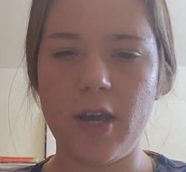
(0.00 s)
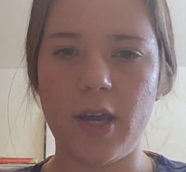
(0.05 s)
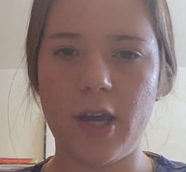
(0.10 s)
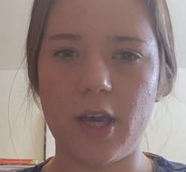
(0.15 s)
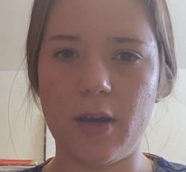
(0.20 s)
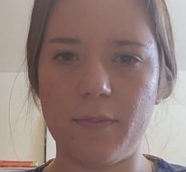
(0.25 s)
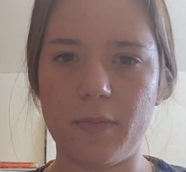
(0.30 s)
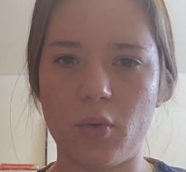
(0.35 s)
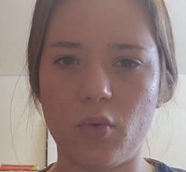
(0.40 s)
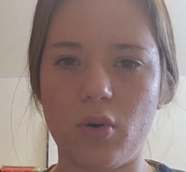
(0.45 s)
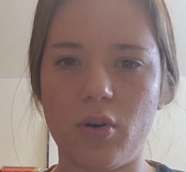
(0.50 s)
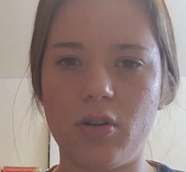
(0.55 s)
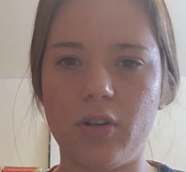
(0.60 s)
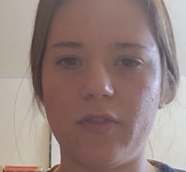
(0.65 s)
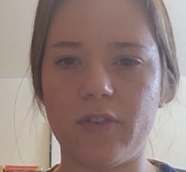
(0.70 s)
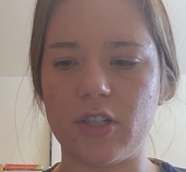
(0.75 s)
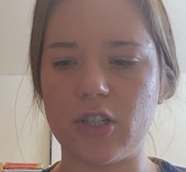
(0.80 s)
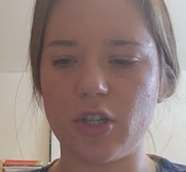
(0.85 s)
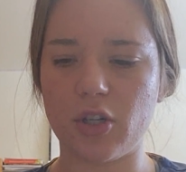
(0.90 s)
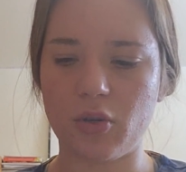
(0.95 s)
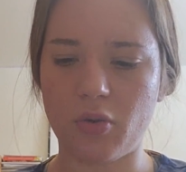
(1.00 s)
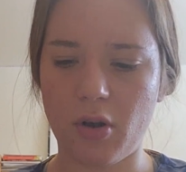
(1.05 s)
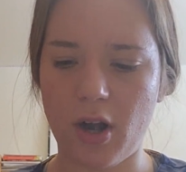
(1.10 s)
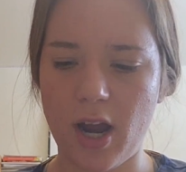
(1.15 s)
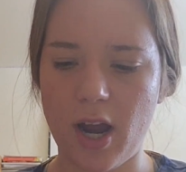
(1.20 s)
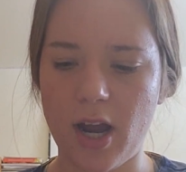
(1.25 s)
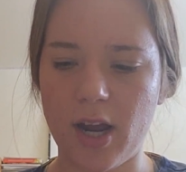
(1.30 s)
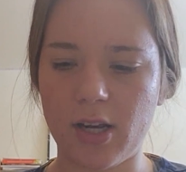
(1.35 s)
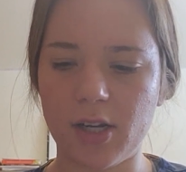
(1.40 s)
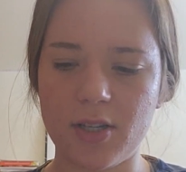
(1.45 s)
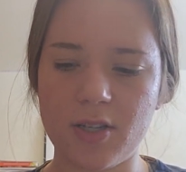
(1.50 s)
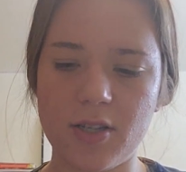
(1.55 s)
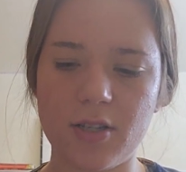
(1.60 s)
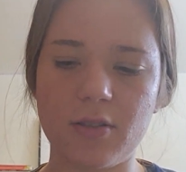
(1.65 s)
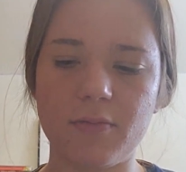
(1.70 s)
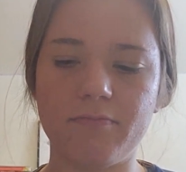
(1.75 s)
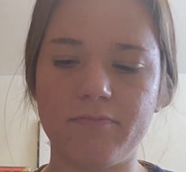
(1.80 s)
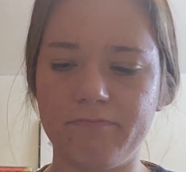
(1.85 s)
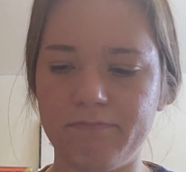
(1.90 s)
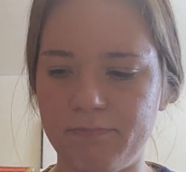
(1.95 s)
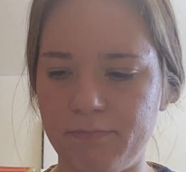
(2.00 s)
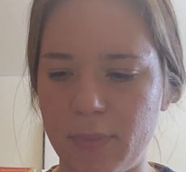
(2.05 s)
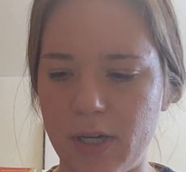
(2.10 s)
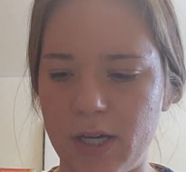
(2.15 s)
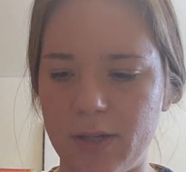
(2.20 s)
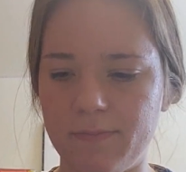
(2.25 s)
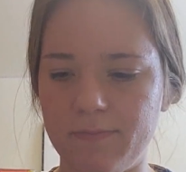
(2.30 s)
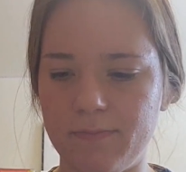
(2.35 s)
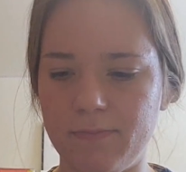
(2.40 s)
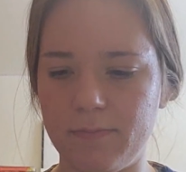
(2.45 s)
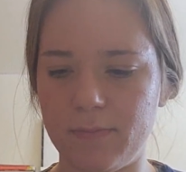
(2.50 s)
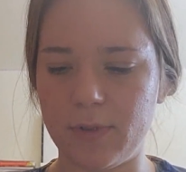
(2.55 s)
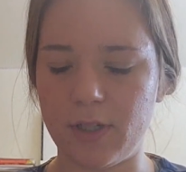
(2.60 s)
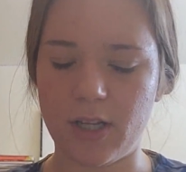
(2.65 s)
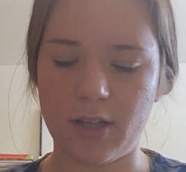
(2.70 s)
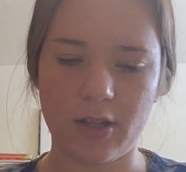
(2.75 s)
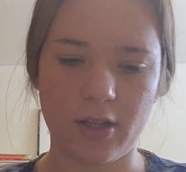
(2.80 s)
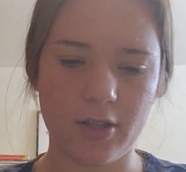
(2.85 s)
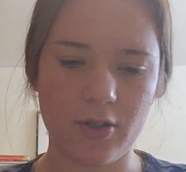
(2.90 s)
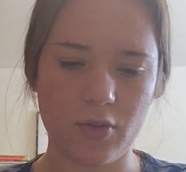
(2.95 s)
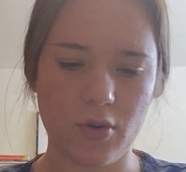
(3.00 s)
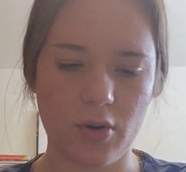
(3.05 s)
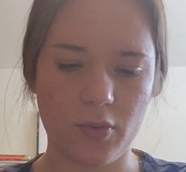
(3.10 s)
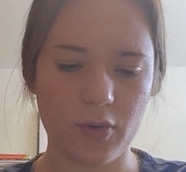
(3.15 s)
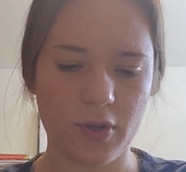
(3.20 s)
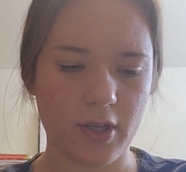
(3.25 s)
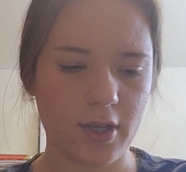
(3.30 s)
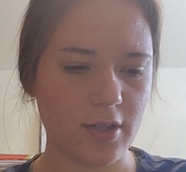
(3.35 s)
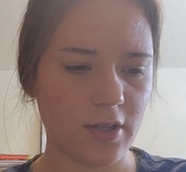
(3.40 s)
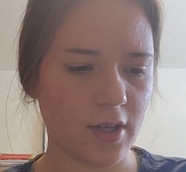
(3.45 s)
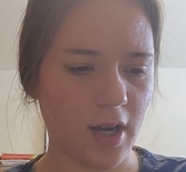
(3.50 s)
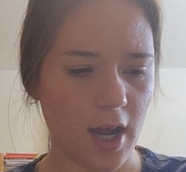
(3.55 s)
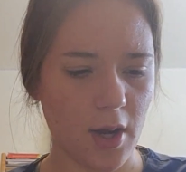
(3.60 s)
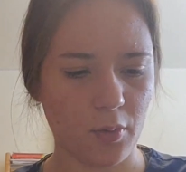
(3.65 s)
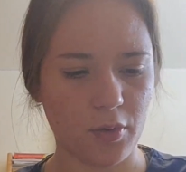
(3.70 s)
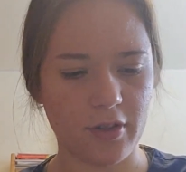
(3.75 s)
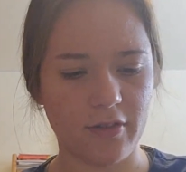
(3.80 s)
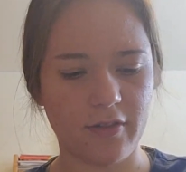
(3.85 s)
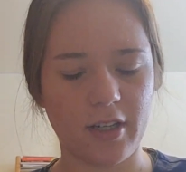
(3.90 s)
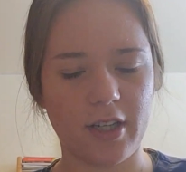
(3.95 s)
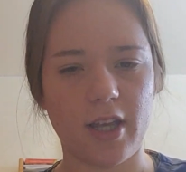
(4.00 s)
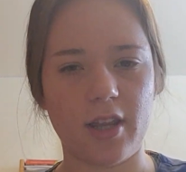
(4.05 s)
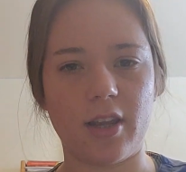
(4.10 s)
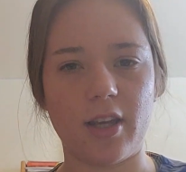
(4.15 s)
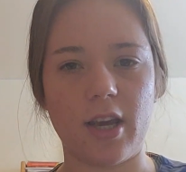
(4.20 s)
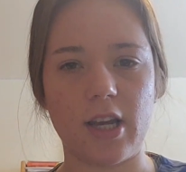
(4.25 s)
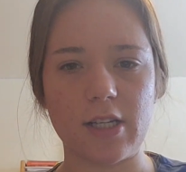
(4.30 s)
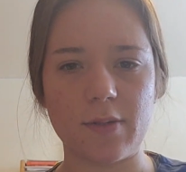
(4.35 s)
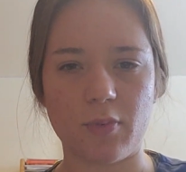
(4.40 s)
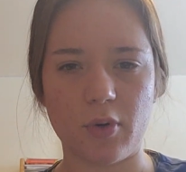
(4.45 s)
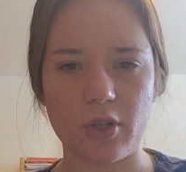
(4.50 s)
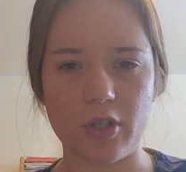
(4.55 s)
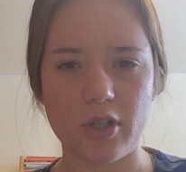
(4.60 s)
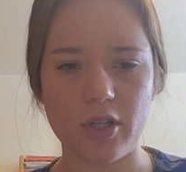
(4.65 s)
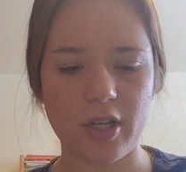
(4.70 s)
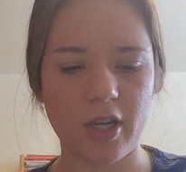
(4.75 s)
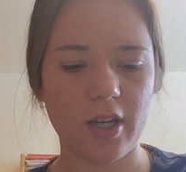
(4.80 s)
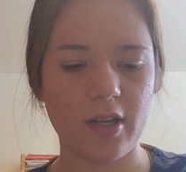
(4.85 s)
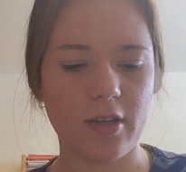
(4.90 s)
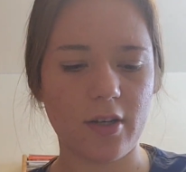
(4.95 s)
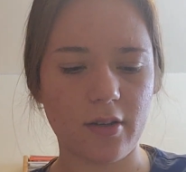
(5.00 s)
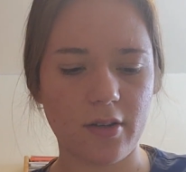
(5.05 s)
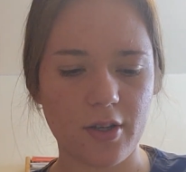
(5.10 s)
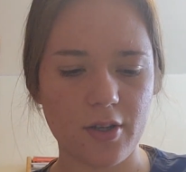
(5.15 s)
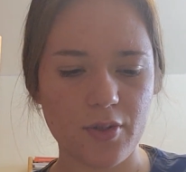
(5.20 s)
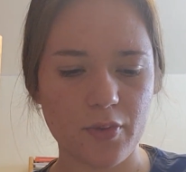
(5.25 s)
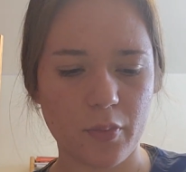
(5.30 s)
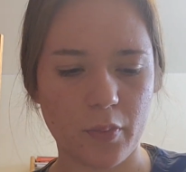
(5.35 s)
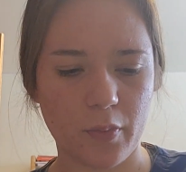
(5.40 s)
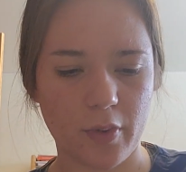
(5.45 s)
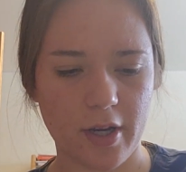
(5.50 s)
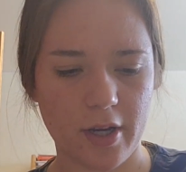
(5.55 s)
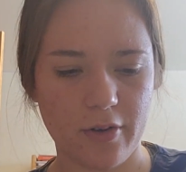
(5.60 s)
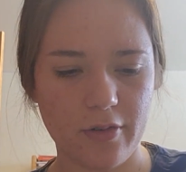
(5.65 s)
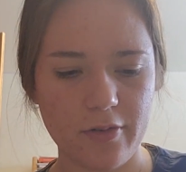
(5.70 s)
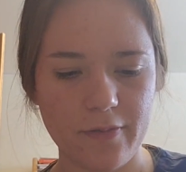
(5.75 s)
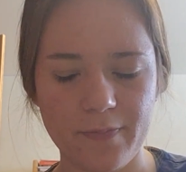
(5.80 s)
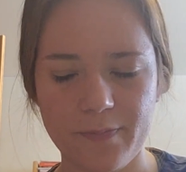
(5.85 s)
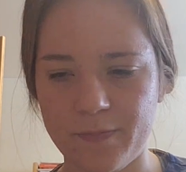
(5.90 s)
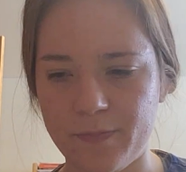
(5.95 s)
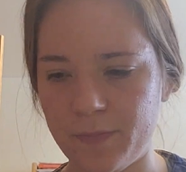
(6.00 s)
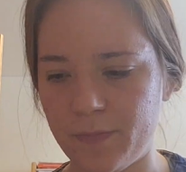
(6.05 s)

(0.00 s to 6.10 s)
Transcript: ampule, if it's cracked, but nothing is wrong with it. I would look at the expiration date as well.